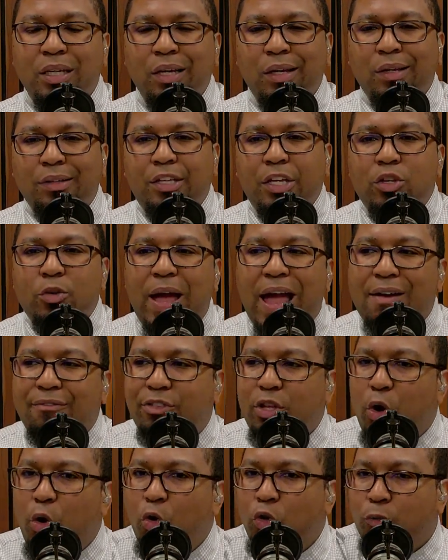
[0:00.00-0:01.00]
Then you have
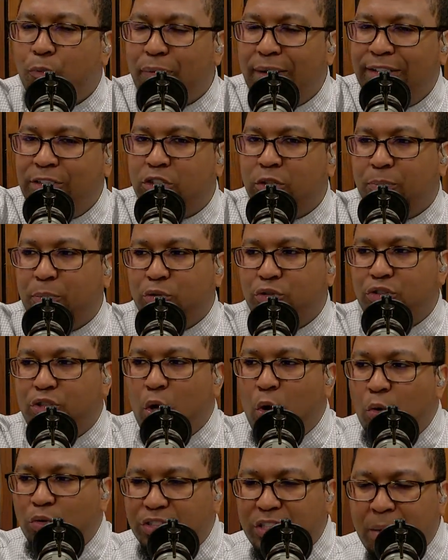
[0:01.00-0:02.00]
those principles,
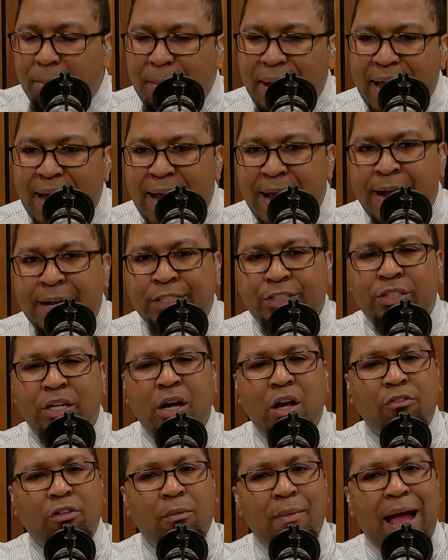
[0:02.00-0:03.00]
those commands
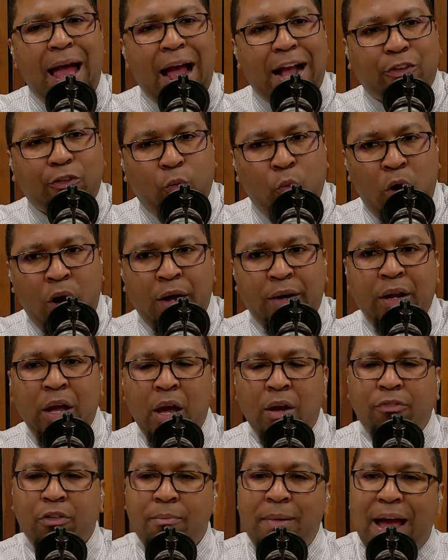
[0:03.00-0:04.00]
from Acts 1,
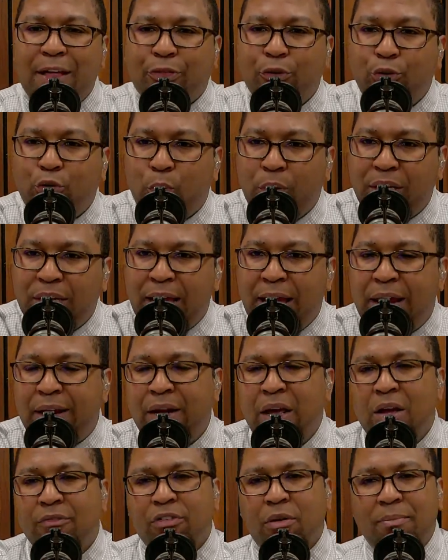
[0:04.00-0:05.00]
from Matthew 28,
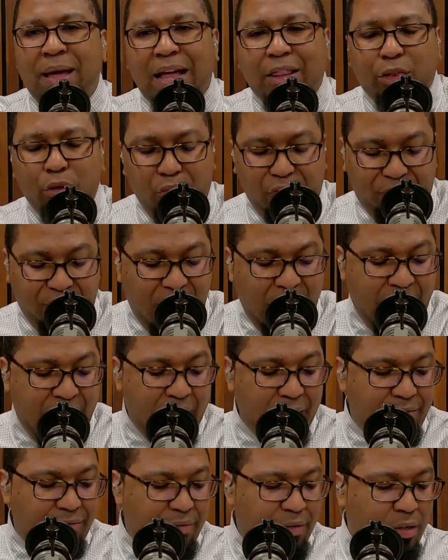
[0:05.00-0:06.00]
from Matthew
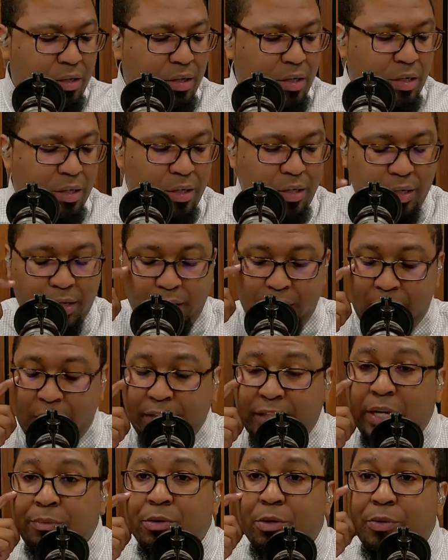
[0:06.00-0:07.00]
5 and
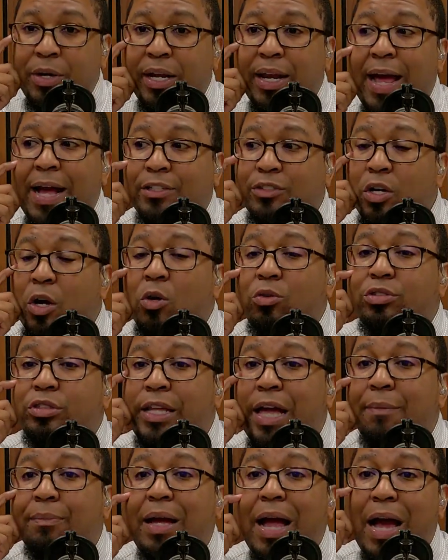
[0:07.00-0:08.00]
then we realize, oh,
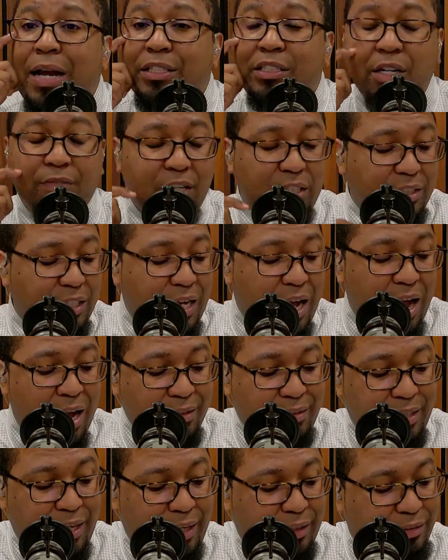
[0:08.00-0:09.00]
snap, God has given us a
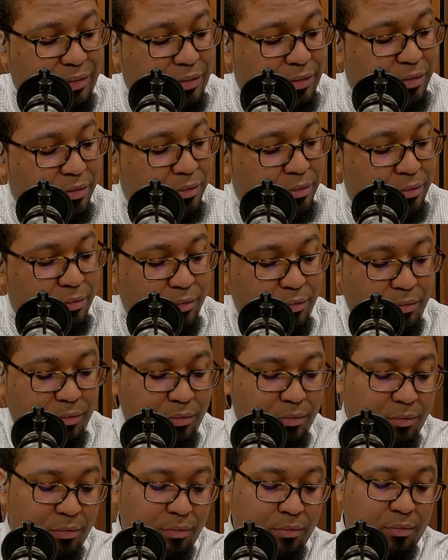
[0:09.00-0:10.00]
context.
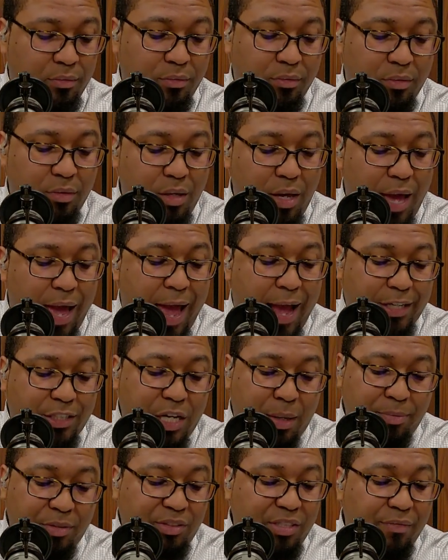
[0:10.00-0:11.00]
Acts
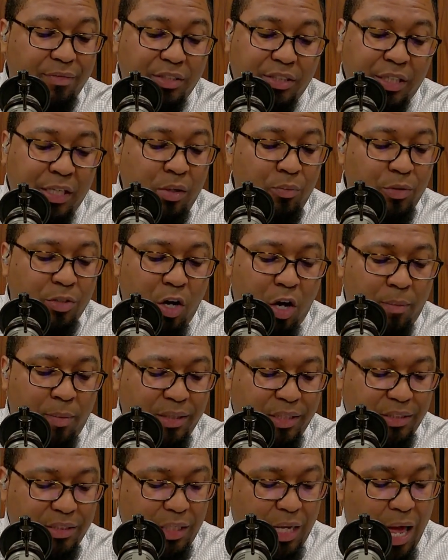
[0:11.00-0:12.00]
chapter 17, we talk about
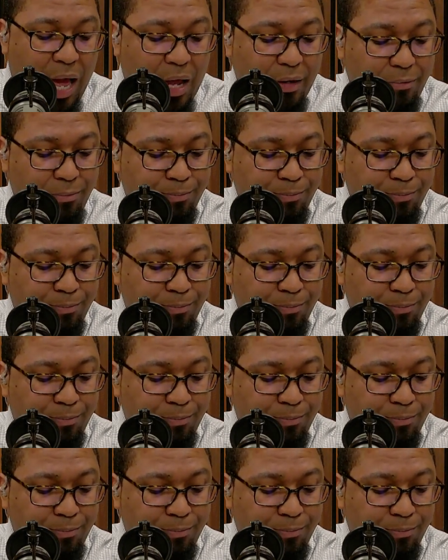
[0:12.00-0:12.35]
this a lot.